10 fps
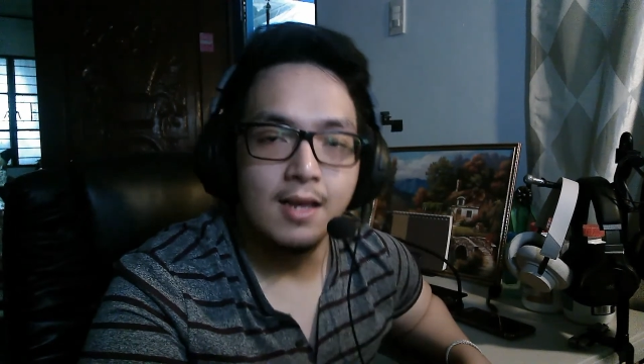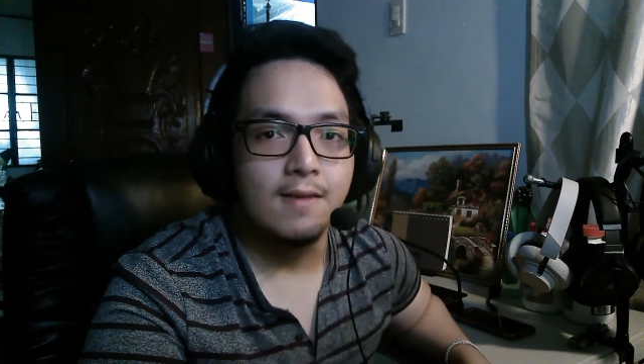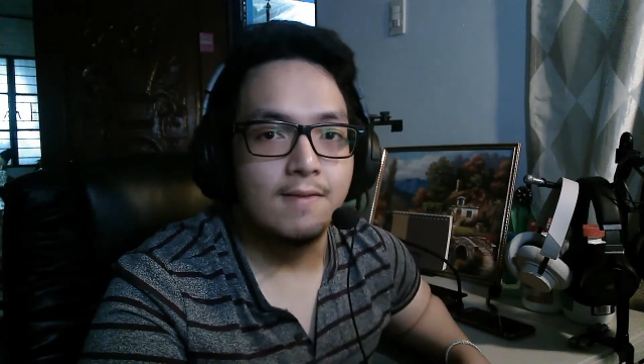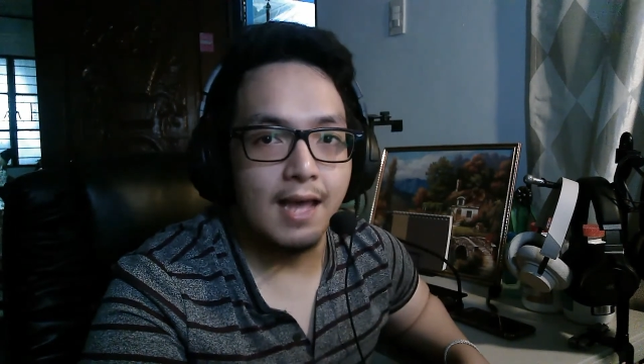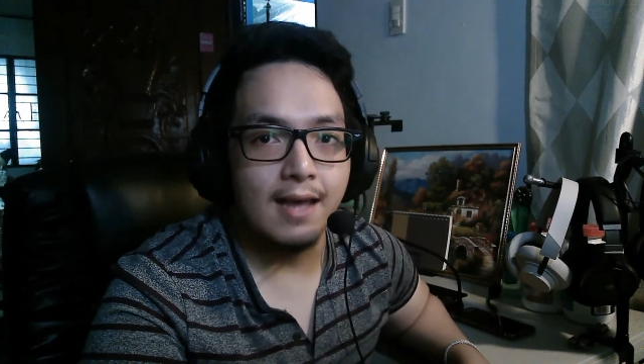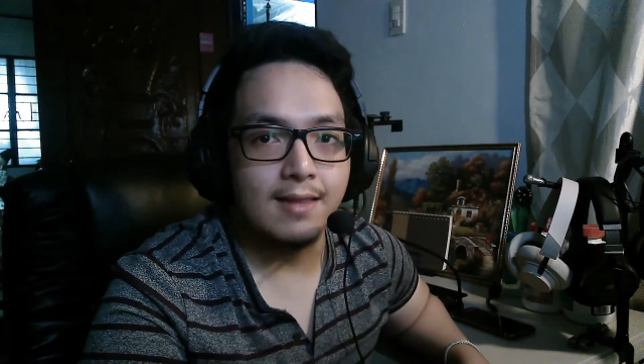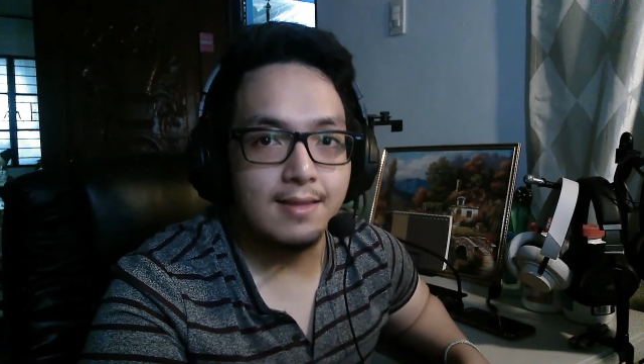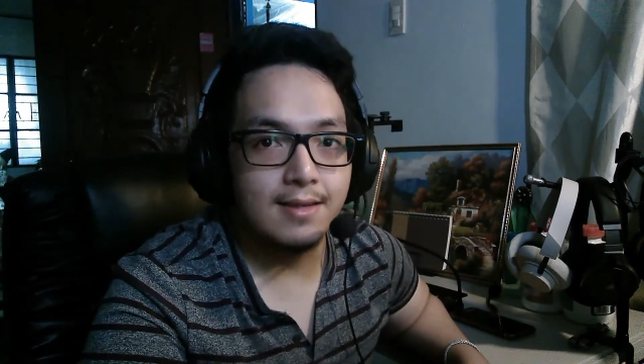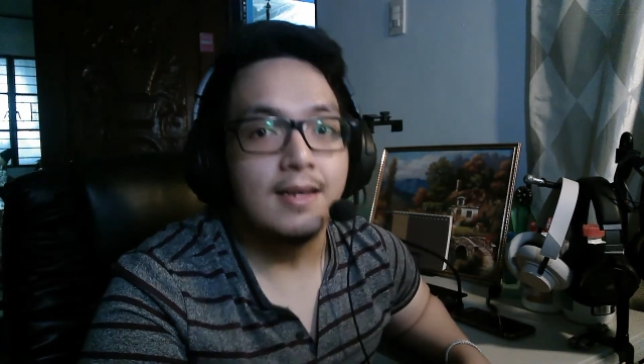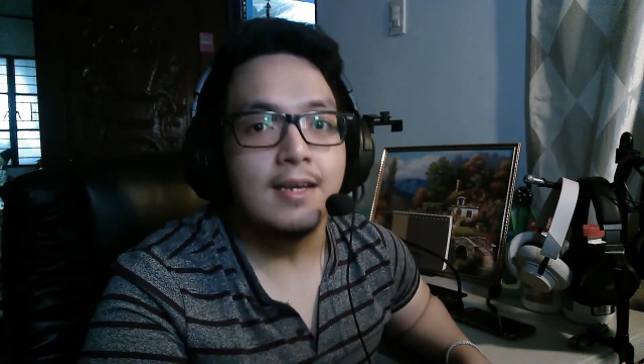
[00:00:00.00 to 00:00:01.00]

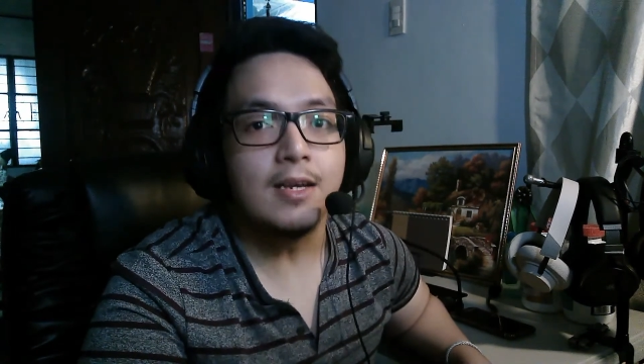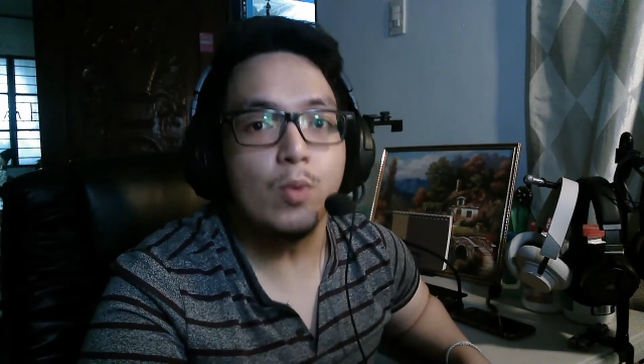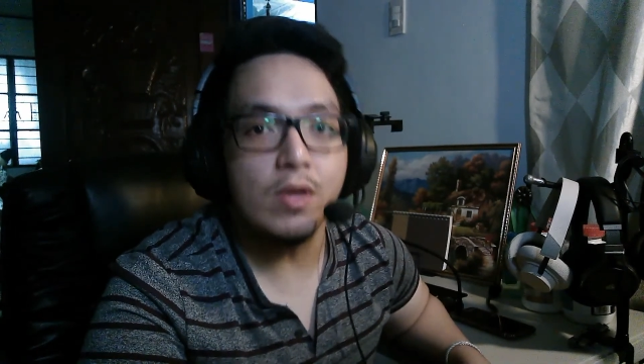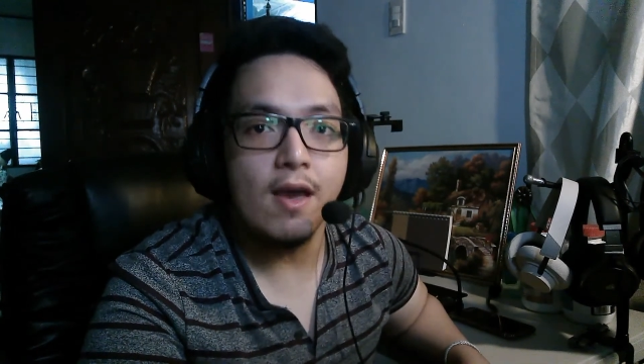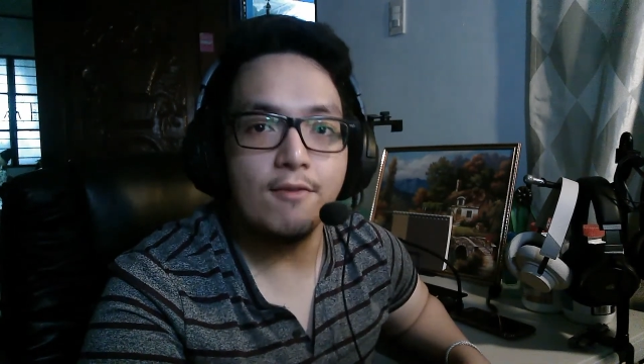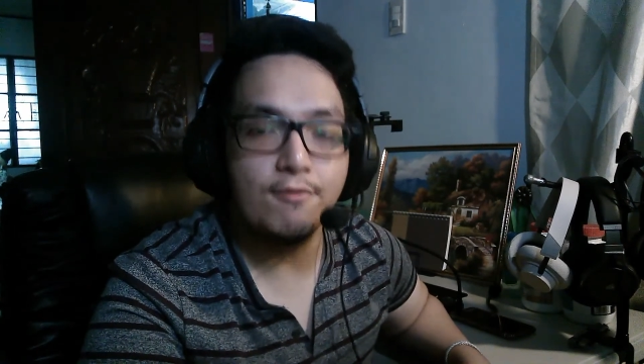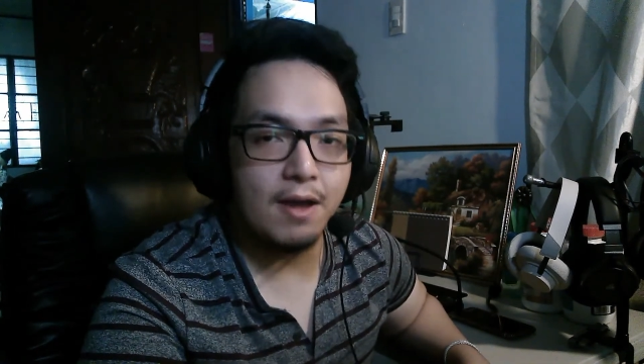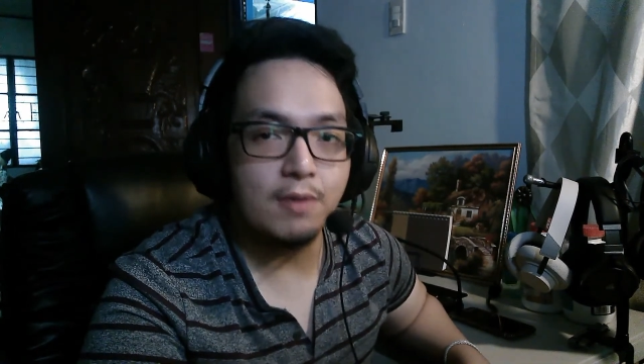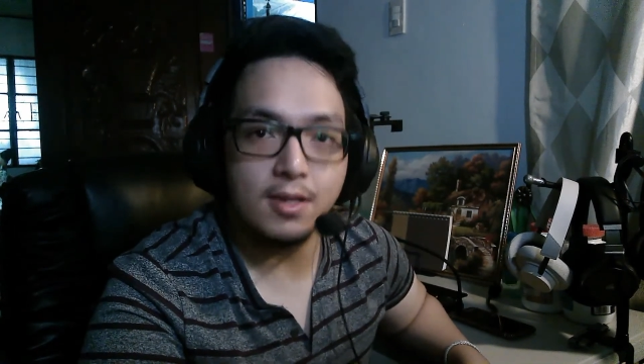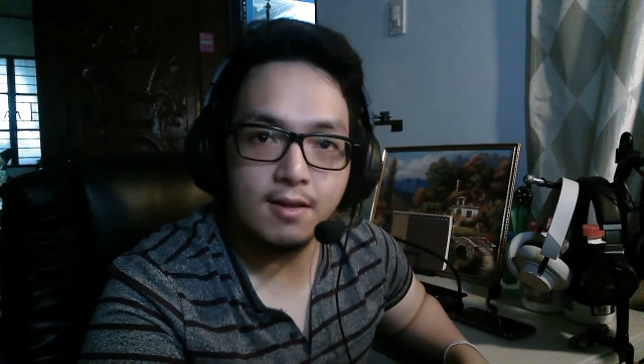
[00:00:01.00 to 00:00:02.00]
that we have
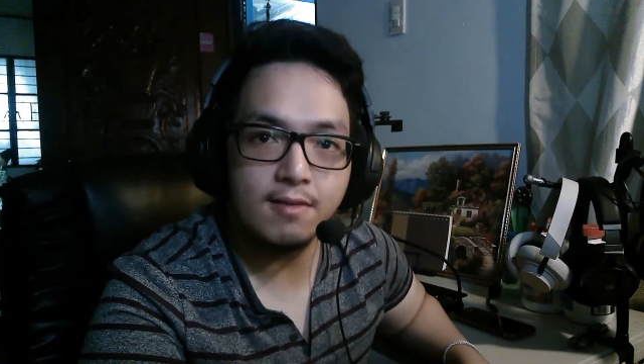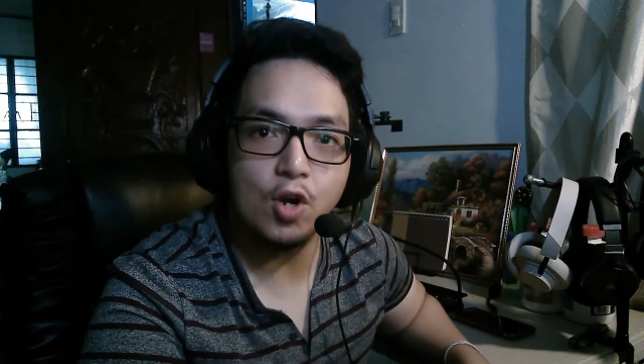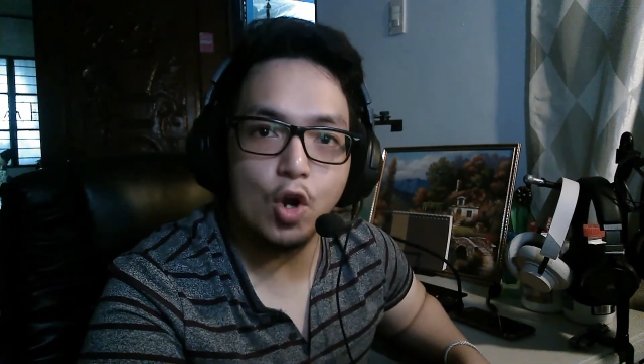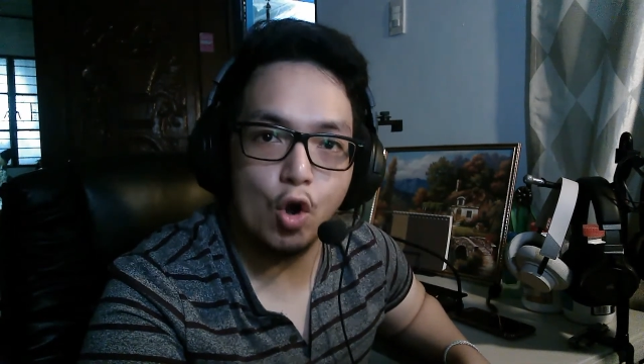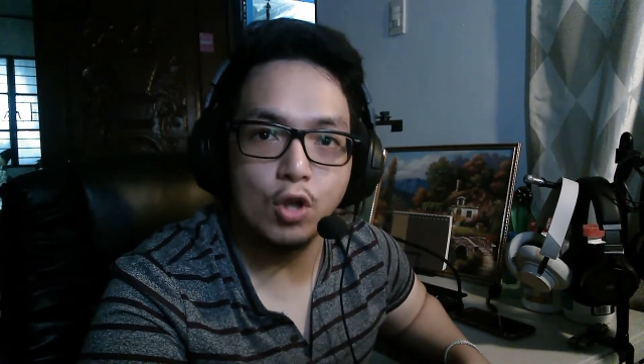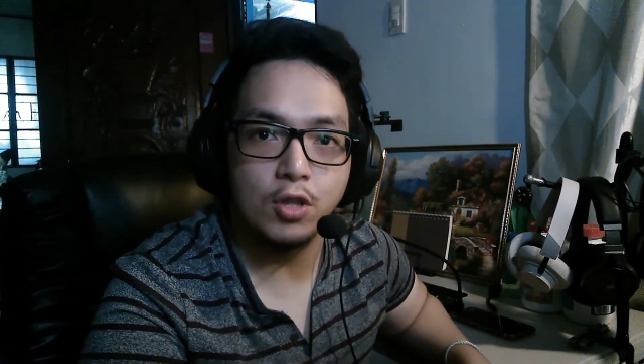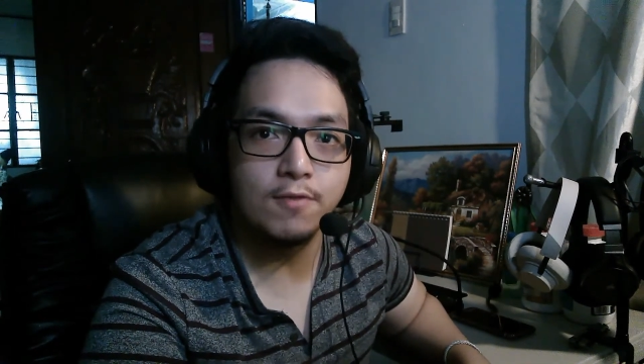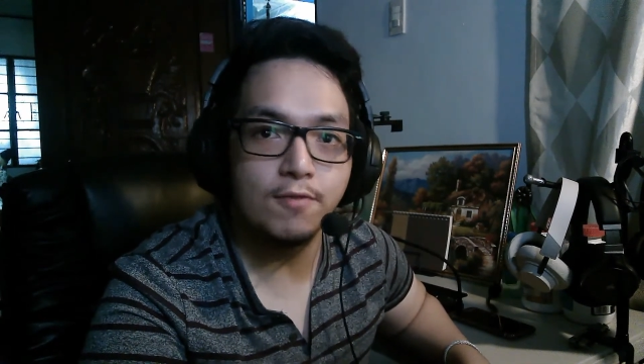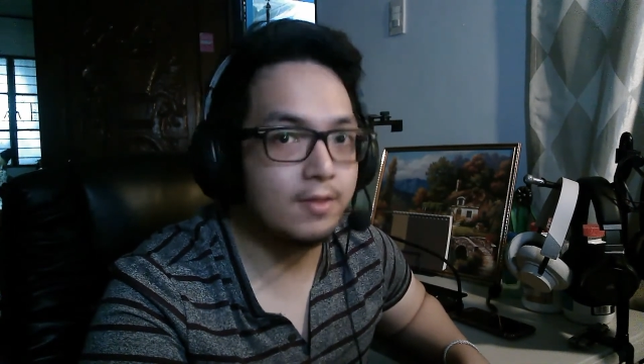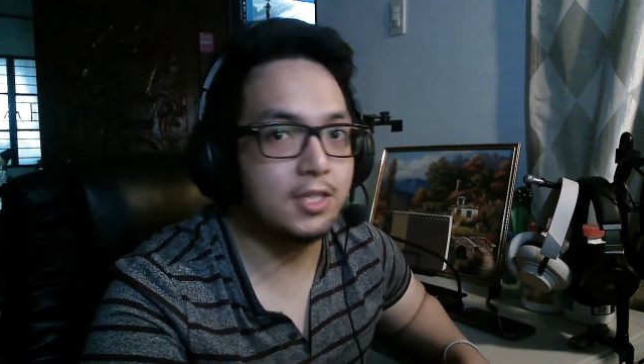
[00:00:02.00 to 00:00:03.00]
found another con
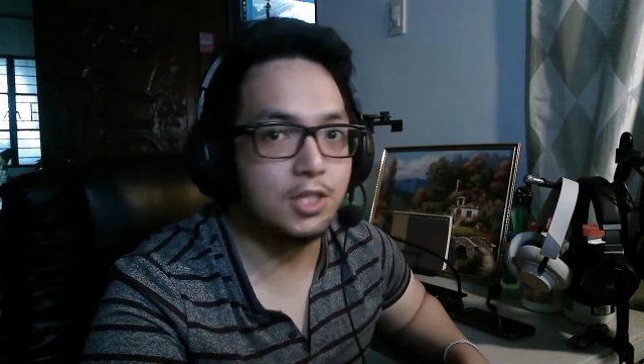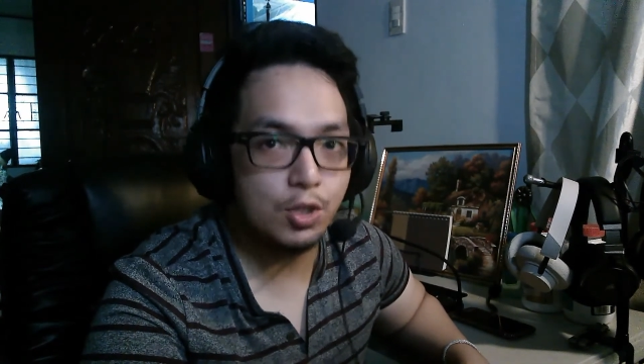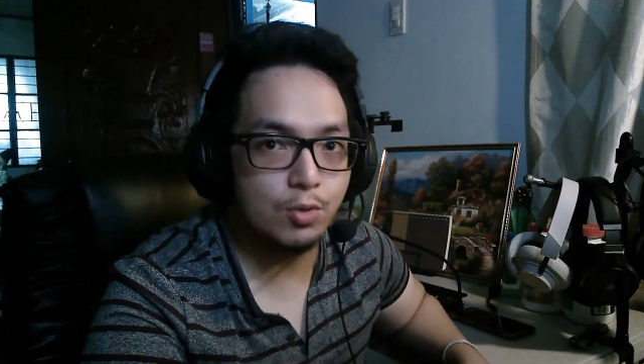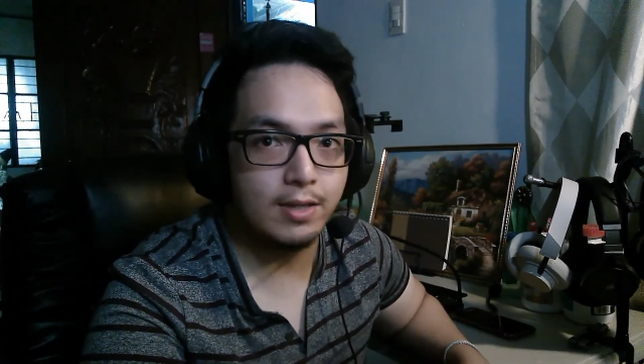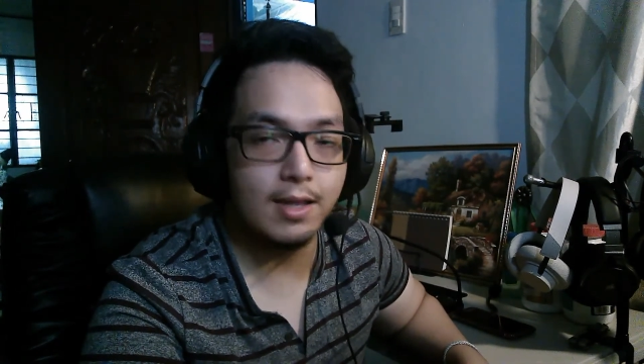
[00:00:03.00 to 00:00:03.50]
for this unit,